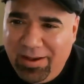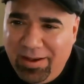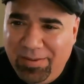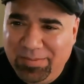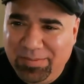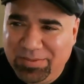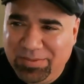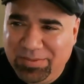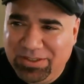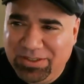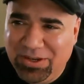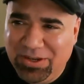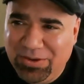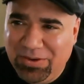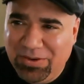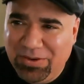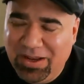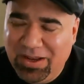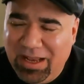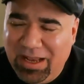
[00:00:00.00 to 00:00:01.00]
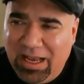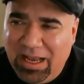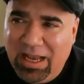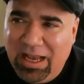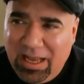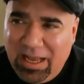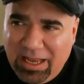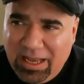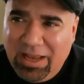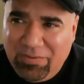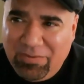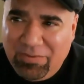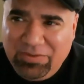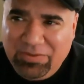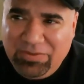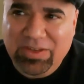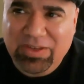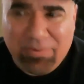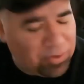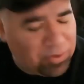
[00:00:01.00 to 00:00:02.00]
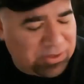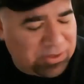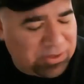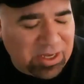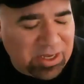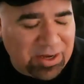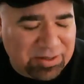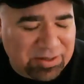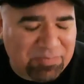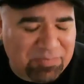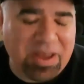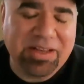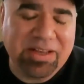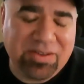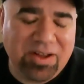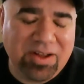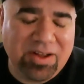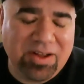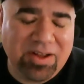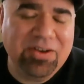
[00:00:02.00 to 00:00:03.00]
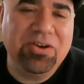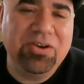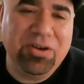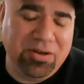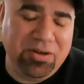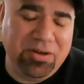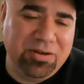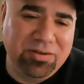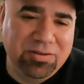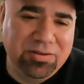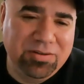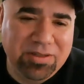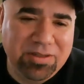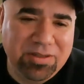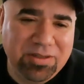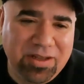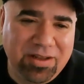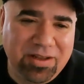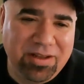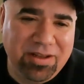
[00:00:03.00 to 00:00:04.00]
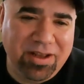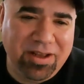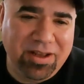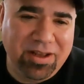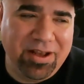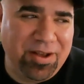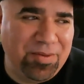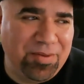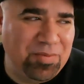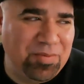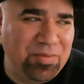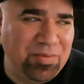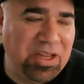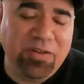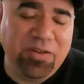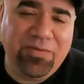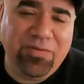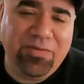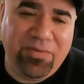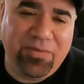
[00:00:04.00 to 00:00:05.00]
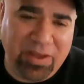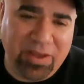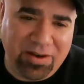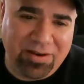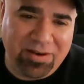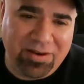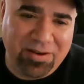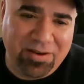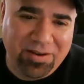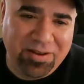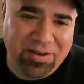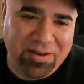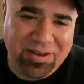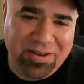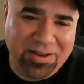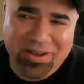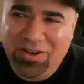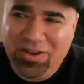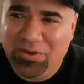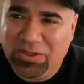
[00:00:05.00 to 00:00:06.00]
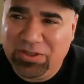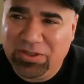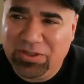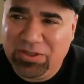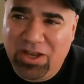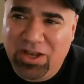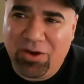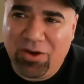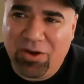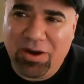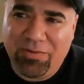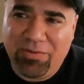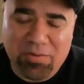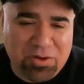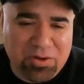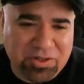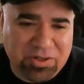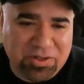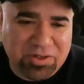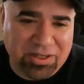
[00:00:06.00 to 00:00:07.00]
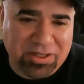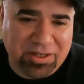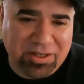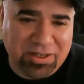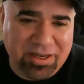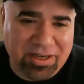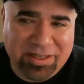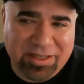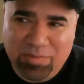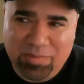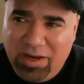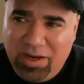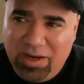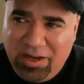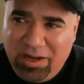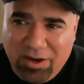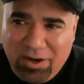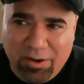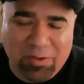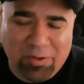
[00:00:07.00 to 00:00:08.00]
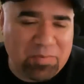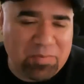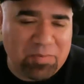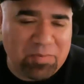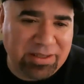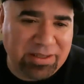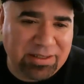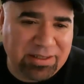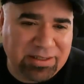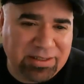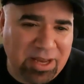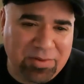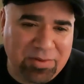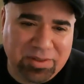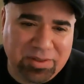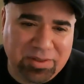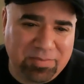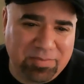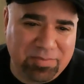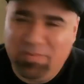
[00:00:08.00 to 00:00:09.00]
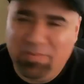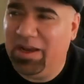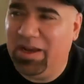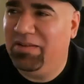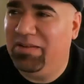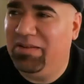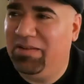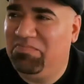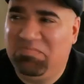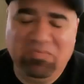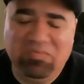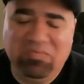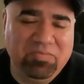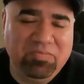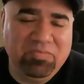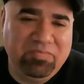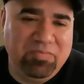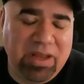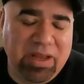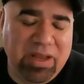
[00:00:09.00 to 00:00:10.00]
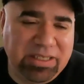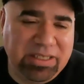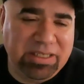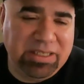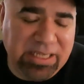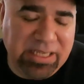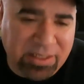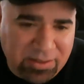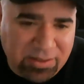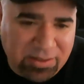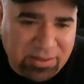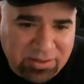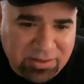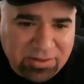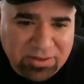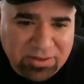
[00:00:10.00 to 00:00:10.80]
So I have several songs based on her. Neil Finn, who's a songwriter from New Zealand, has been a hero of mine since I was in my teens.